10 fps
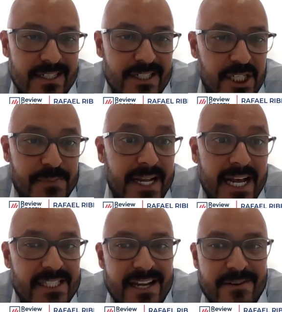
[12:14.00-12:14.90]
just
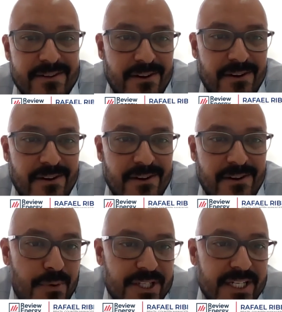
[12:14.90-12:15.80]
because there is no
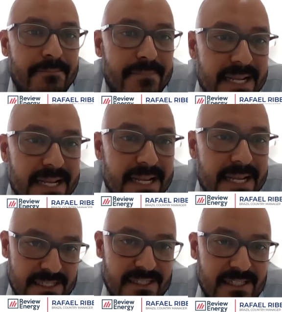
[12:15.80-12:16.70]
predictability in the
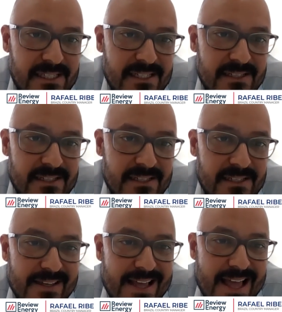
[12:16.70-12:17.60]
business.
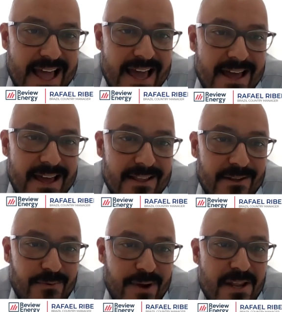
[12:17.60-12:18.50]
And
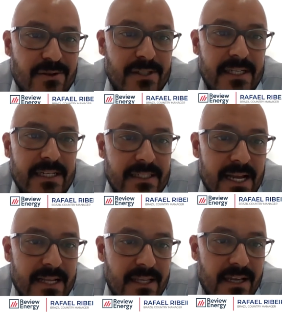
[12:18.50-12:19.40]
when you see
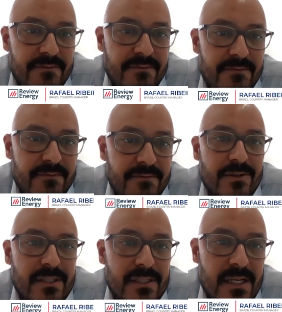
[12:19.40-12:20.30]
incentives, when you
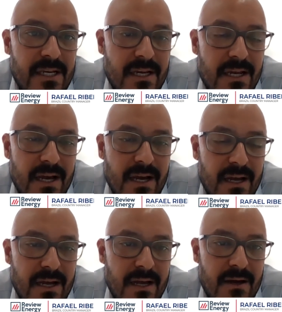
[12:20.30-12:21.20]
see
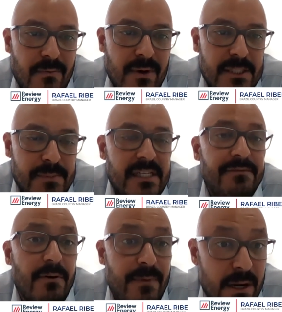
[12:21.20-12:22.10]
one
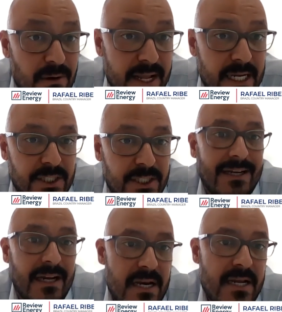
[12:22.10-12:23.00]
specific regulation,
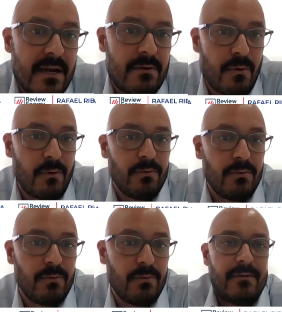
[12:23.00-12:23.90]
clear
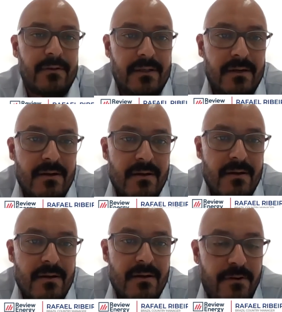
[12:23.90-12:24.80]
rules for
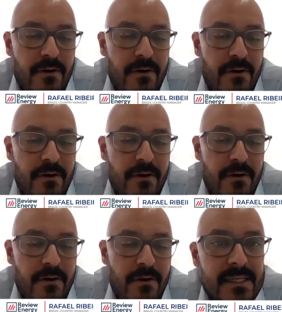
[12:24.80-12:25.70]
foreign
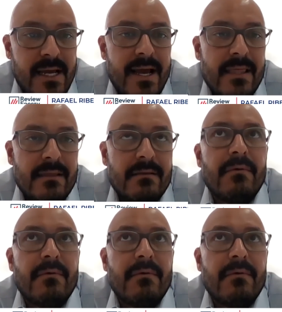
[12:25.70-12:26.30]
companies and